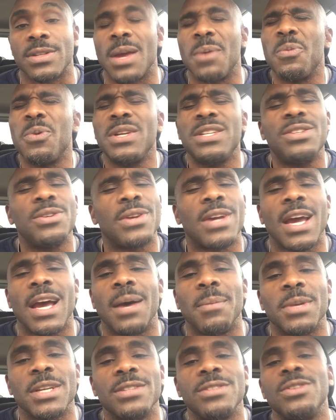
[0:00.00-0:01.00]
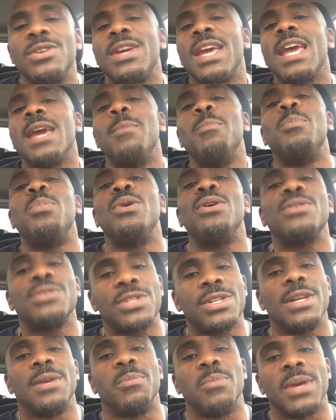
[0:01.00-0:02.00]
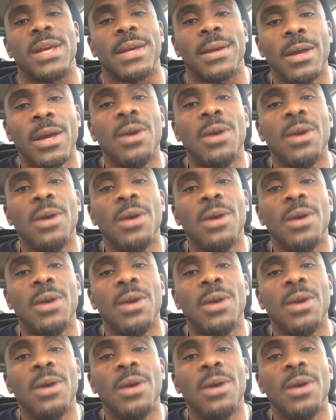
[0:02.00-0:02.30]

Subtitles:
I'm with you comics. You can't bullshit me.